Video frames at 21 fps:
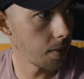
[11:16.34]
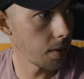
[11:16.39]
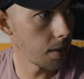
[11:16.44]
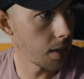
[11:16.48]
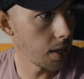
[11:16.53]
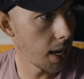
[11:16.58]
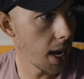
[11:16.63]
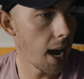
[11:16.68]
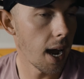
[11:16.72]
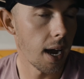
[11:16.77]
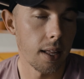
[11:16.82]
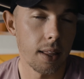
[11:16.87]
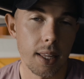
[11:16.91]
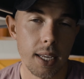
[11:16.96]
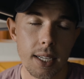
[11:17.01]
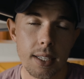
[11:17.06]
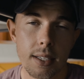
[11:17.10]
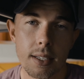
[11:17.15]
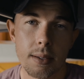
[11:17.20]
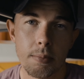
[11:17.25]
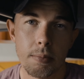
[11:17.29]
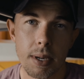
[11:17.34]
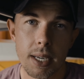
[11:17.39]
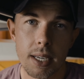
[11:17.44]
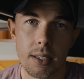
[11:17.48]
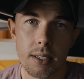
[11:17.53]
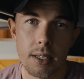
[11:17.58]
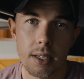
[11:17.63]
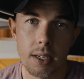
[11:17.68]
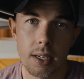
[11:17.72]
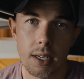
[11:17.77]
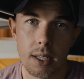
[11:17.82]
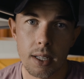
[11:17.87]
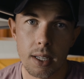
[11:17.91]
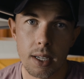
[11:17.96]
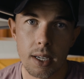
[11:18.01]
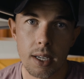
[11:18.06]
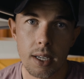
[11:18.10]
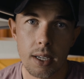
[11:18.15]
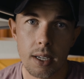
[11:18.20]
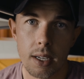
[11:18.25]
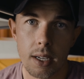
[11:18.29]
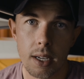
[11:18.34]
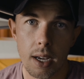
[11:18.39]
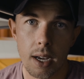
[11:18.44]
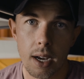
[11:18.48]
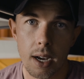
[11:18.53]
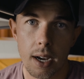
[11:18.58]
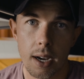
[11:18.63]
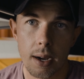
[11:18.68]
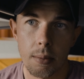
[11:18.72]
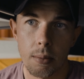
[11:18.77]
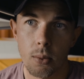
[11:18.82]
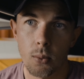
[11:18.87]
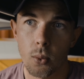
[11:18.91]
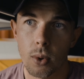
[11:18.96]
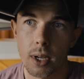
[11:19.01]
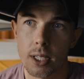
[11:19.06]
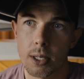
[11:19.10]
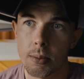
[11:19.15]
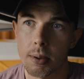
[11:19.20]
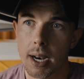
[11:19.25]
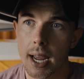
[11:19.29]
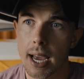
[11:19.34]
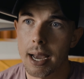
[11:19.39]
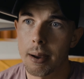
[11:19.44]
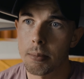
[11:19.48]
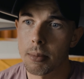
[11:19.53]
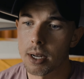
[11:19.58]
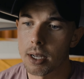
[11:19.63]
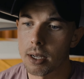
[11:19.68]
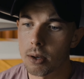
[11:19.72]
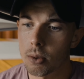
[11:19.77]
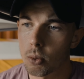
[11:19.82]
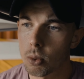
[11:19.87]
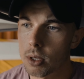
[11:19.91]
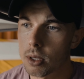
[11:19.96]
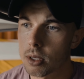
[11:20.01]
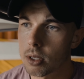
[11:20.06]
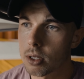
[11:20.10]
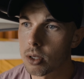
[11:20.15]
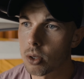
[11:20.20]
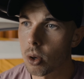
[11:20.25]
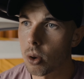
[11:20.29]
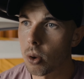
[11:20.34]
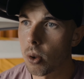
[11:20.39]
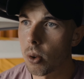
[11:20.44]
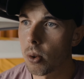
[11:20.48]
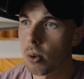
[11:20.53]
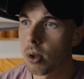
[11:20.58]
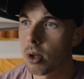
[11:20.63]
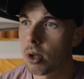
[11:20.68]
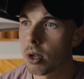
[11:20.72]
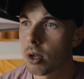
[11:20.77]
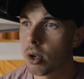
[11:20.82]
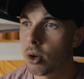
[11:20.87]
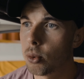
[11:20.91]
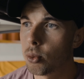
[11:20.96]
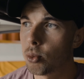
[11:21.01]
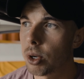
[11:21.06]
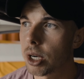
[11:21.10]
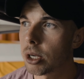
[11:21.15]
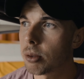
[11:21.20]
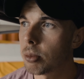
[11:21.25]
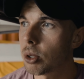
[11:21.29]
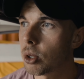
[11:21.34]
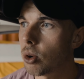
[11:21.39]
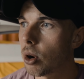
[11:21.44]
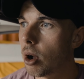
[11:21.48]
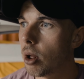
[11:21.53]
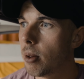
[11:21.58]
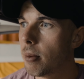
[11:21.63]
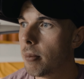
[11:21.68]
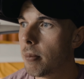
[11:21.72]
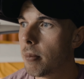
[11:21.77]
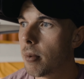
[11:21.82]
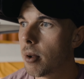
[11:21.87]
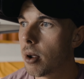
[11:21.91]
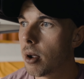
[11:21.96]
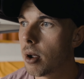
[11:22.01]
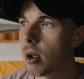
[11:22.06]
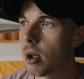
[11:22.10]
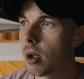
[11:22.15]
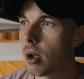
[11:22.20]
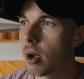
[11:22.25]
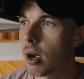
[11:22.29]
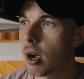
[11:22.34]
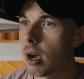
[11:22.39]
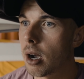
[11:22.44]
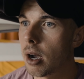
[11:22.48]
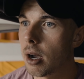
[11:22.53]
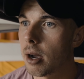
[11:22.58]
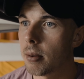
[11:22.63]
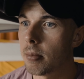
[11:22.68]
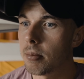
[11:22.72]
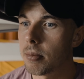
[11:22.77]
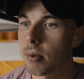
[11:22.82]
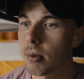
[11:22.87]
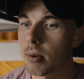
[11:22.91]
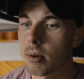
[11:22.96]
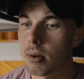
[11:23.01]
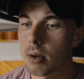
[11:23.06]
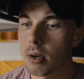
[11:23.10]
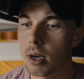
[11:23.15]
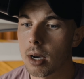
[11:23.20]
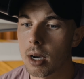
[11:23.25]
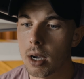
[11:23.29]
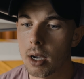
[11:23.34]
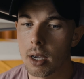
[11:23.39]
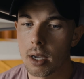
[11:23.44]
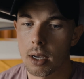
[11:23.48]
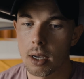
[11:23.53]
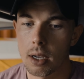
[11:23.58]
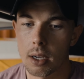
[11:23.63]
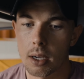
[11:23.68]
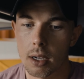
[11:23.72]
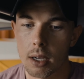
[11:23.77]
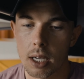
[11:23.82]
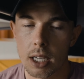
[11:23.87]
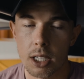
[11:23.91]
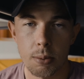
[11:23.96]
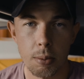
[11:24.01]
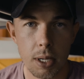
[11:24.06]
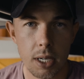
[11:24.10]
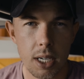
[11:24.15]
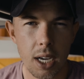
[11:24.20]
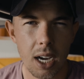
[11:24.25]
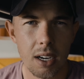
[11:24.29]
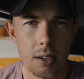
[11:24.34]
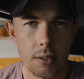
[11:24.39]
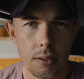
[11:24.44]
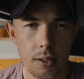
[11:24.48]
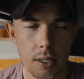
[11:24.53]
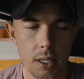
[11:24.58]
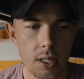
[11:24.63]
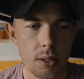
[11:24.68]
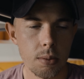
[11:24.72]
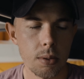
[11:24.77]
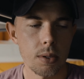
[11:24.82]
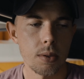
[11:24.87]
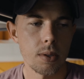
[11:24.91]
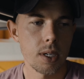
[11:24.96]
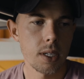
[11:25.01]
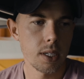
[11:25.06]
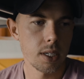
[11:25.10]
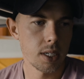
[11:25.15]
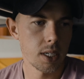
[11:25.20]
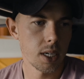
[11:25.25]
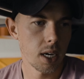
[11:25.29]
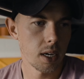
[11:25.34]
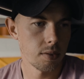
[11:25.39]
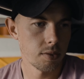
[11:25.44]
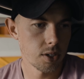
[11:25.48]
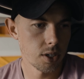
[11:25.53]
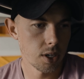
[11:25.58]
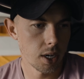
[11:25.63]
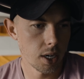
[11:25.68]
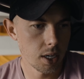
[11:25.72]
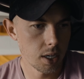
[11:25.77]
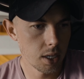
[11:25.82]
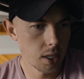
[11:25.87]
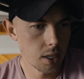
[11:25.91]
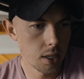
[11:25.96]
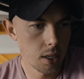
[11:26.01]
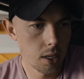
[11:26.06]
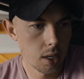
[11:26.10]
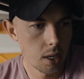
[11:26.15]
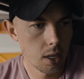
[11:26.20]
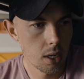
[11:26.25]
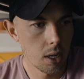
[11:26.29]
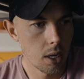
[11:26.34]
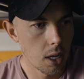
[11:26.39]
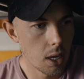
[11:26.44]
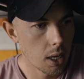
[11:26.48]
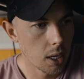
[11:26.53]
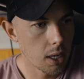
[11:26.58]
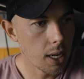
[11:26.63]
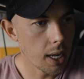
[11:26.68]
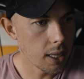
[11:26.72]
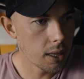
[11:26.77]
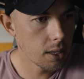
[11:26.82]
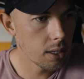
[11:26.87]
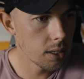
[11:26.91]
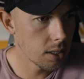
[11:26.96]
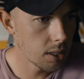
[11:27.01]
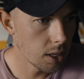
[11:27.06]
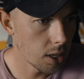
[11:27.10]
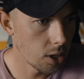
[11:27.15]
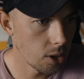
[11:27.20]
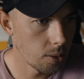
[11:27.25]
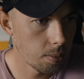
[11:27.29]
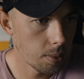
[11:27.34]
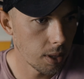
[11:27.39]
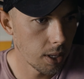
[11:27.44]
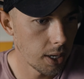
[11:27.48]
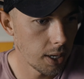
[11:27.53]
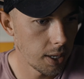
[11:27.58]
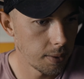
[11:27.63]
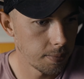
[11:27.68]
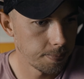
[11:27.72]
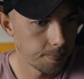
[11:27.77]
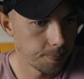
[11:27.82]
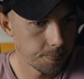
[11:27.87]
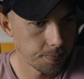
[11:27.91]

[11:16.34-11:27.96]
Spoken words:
yeah, that's basically what's been happening with this whole rigmarole. It's been tough. It's been really tough trying to get this airplane